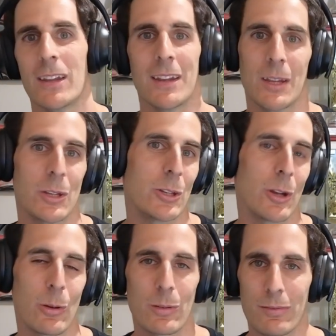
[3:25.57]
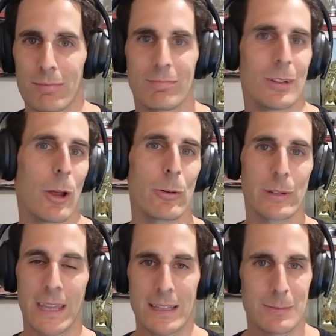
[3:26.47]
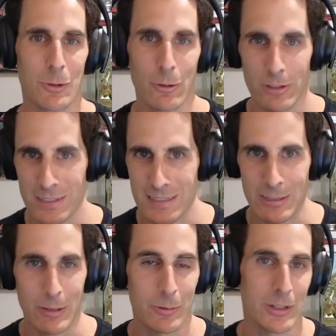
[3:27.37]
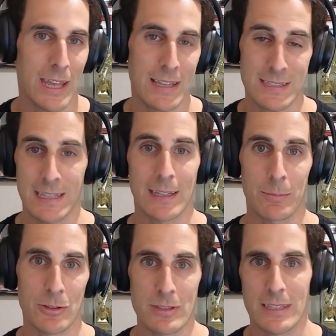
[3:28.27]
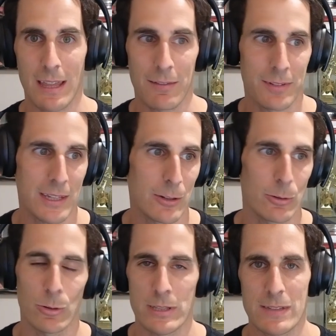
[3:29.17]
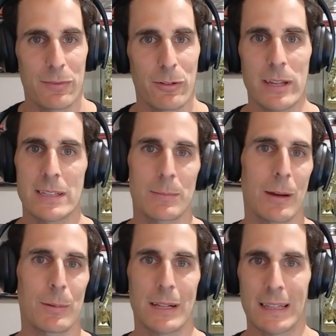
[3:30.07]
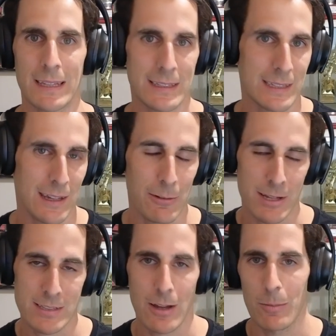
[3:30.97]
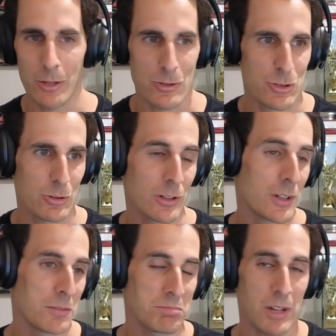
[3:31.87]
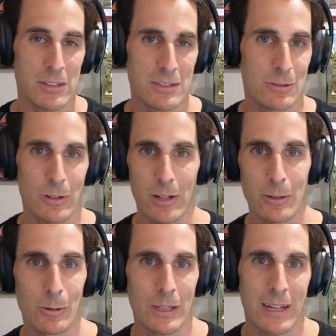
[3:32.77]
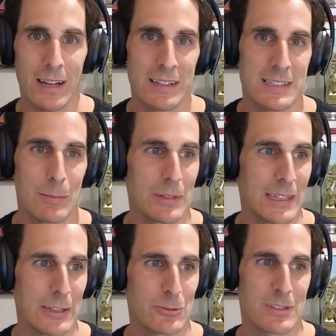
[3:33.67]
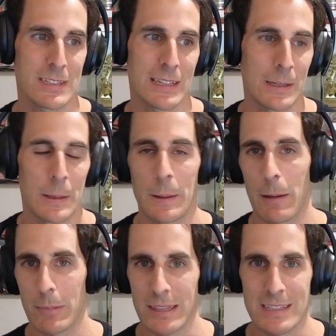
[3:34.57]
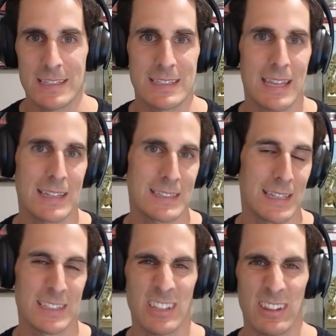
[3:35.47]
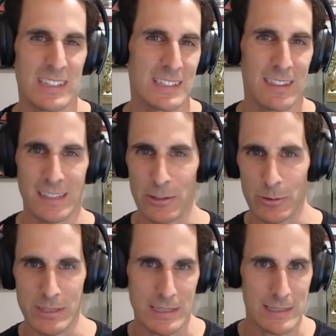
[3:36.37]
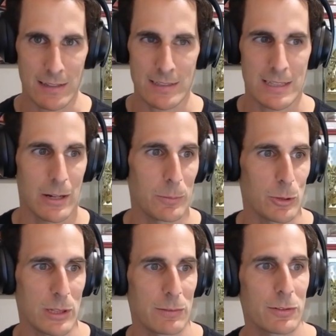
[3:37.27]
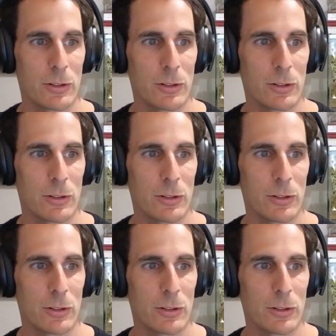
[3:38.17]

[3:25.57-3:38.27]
if load gets more on the steering wheel and he has to end up using that finger, or it's free to be able to click a DRS. I'm not sure. I just thought I'd call it out as something interesting. I mean, this is testing, so these are the little details that I'm looking for.